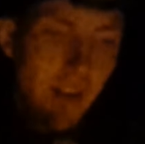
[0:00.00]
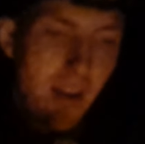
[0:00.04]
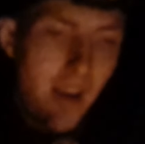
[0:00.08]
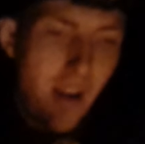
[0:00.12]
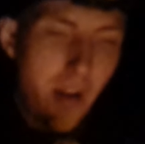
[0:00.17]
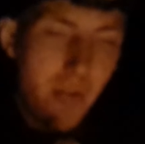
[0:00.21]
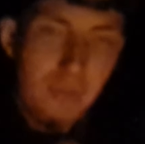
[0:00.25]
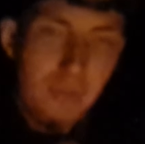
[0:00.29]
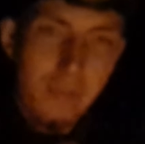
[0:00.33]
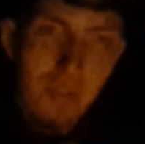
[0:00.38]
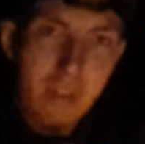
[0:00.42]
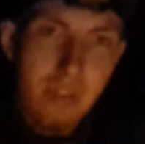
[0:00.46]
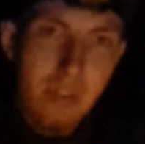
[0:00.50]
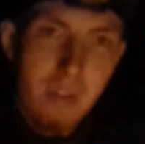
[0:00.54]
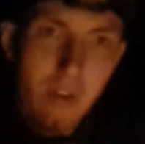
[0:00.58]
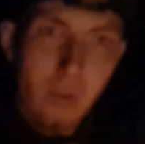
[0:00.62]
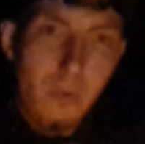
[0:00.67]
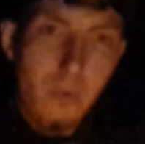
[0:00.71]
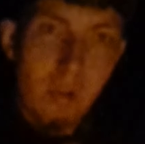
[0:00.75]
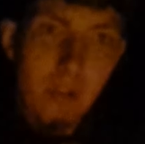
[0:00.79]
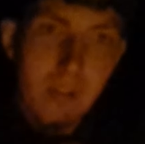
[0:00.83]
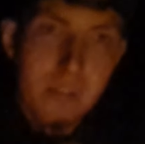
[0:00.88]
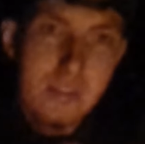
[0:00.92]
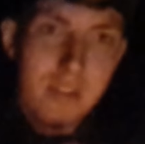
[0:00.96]
Hopefully the
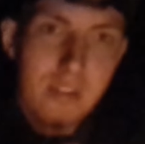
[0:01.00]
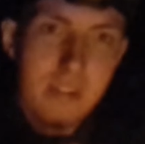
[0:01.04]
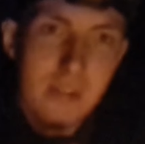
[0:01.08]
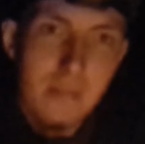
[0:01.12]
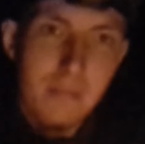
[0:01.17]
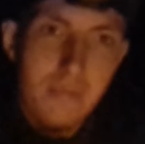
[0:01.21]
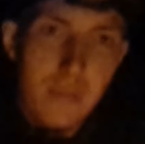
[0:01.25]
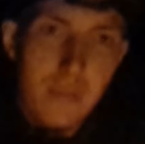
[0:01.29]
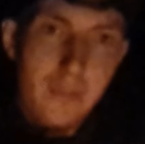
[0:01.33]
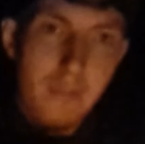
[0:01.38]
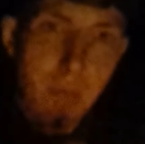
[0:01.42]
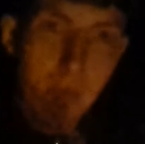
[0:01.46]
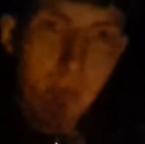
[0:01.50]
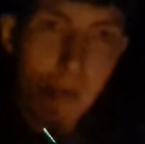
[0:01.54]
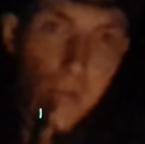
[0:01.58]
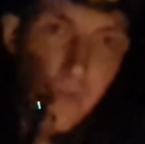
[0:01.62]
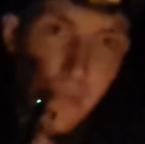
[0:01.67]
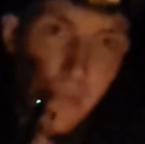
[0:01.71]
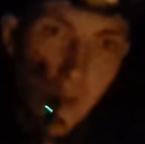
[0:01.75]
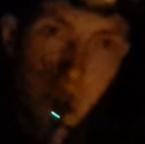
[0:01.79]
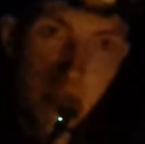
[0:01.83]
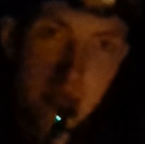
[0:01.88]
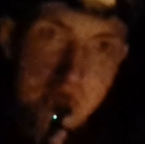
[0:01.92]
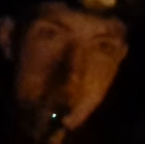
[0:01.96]
quality's improved a bit.
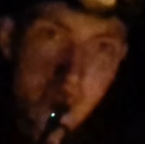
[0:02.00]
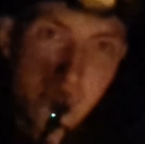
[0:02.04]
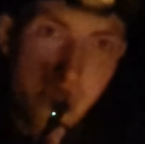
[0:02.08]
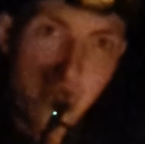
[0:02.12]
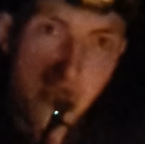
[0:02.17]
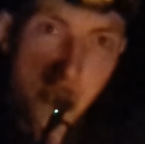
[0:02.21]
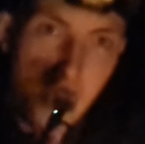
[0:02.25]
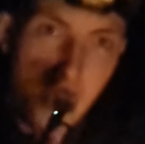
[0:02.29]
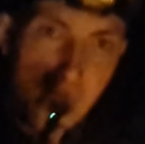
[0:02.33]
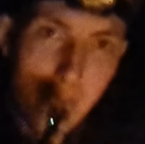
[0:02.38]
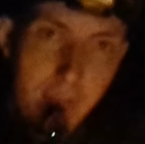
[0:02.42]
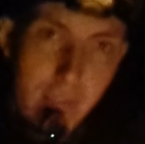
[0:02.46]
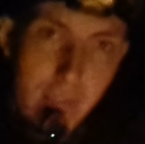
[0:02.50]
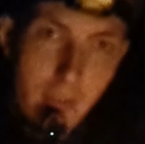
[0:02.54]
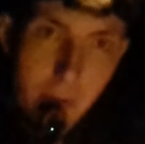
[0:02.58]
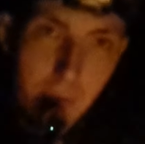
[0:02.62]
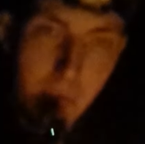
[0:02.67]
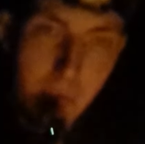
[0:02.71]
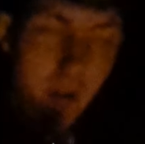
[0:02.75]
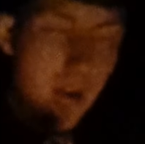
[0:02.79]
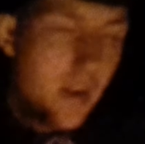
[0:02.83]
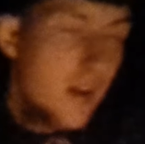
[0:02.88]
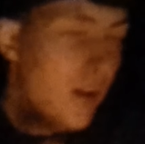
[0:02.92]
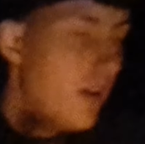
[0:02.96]
Got myself a
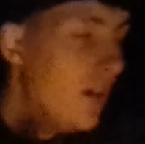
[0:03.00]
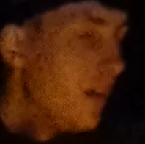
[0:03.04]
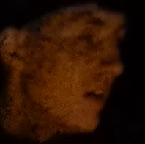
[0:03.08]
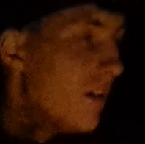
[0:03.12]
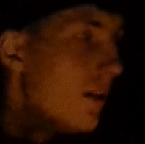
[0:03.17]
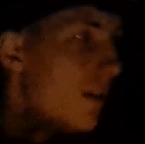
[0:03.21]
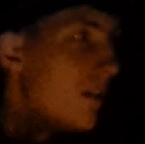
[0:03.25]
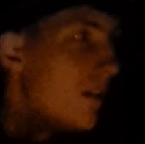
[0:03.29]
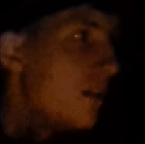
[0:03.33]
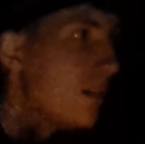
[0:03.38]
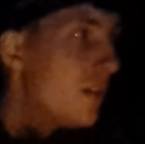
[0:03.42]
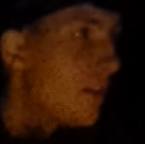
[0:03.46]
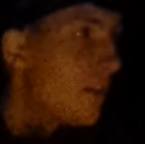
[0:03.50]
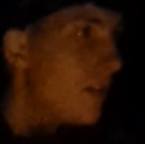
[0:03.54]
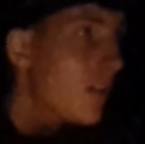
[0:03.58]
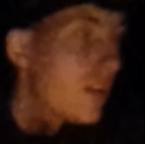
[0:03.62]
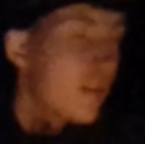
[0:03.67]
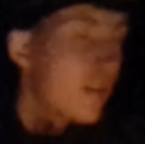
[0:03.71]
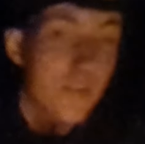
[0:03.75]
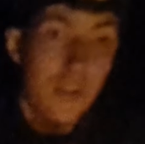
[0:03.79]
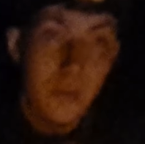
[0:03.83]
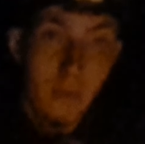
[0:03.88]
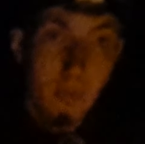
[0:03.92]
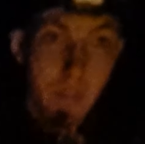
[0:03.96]
microphone.
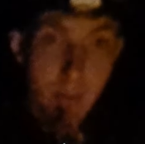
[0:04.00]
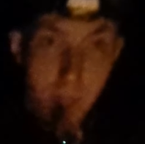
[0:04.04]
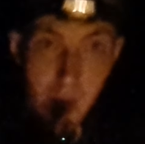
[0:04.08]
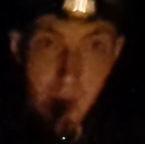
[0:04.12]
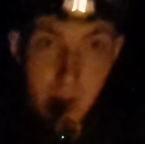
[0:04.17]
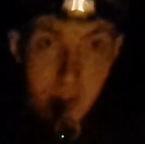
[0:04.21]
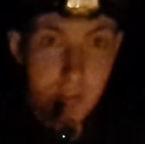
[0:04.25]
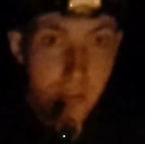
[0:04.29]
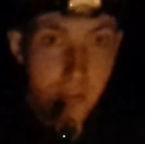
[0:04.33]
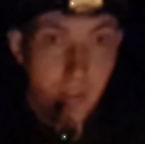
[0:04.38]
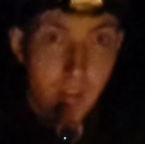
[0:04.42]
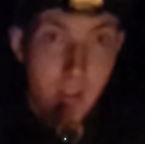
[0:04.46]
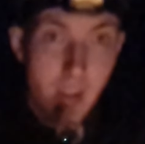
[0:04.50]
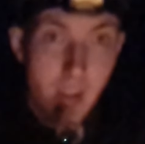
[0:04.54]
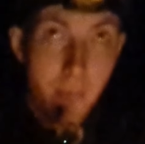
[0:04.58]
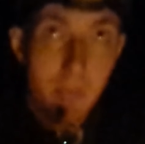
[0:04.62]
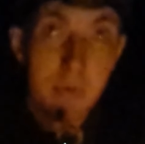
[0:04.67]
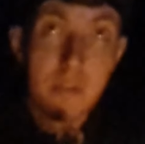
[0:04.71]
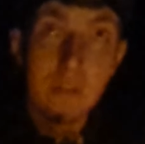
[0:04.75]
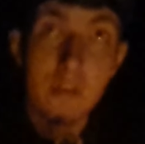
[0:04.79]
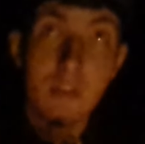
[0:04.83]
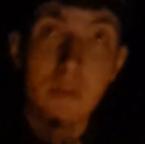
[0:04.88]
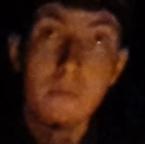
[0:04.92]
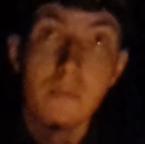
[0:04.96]
2 of them actually, it came
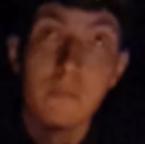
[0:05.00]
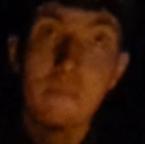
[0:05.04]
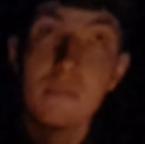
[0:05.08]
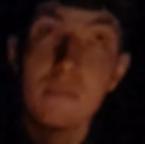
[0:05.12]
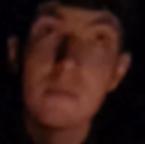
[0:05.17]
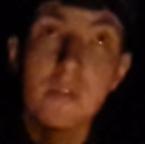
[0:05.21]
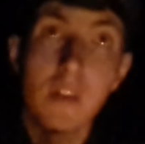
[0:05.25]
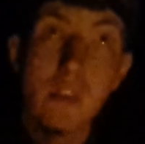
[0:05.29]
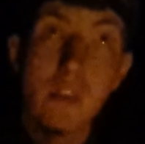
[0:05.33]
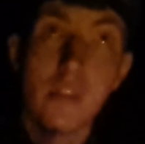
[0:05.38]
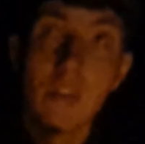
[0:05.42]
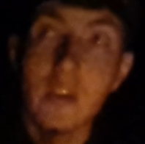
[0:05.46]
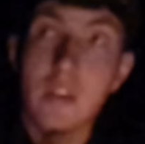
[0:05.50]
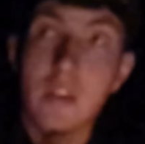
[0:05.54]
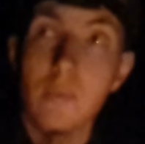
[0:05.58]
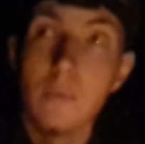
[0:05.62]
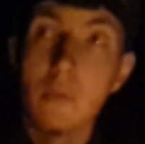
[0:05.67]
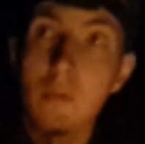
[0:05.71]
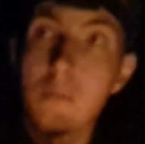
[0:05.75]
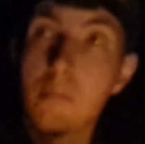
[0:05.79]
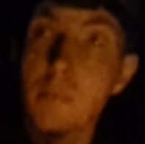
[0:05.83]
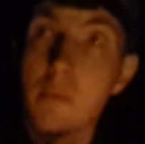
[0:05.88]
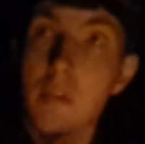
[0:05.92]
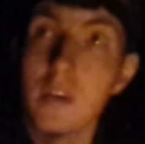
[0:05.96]
with 2. Didn't think it
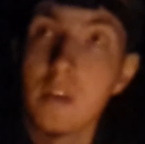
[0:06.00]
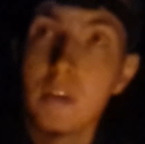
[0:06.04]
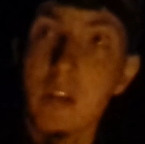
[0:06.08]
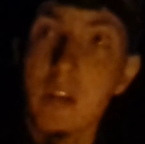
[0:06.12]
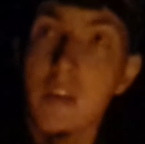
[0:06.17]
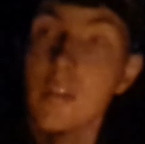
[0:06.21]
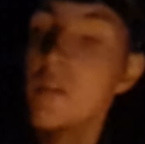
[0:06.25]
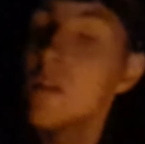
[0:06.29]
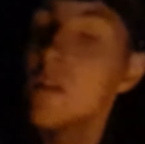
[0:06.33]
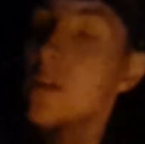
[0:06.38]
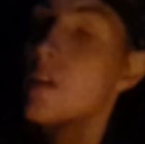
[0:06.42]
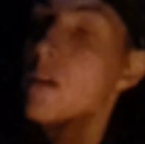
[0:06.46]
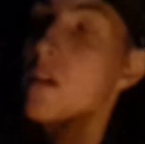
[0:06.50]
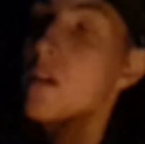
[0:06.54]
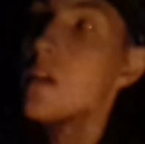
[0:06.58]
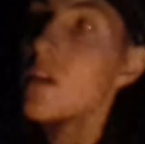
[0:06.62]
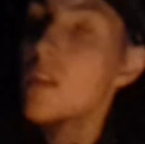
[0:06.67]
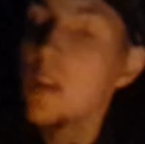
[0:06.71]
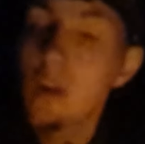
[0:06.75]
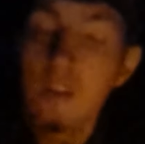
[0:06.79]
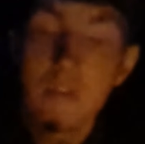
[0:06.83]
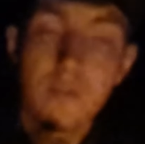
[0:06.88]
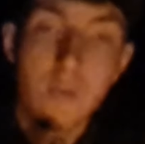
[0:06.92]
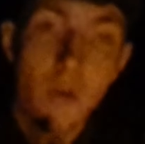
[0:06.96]
would, but it did.
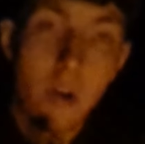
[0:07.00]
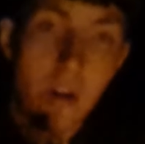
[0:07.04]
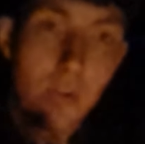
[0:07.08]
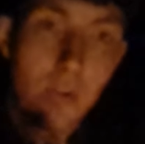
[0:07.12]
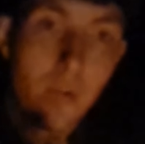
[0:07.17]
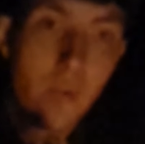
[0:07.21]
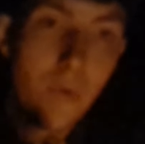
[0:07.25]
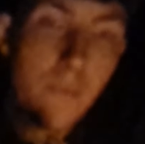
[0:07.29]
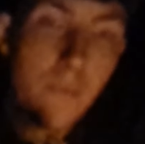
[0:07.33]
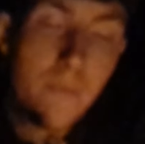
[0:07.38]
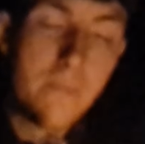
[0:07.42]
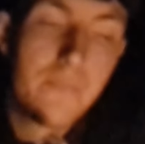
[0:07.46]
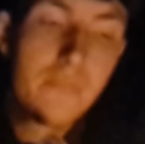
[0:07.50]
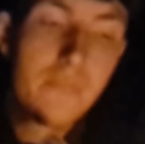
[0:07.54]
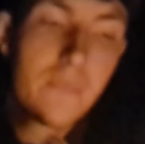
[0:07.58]
That's quite cool.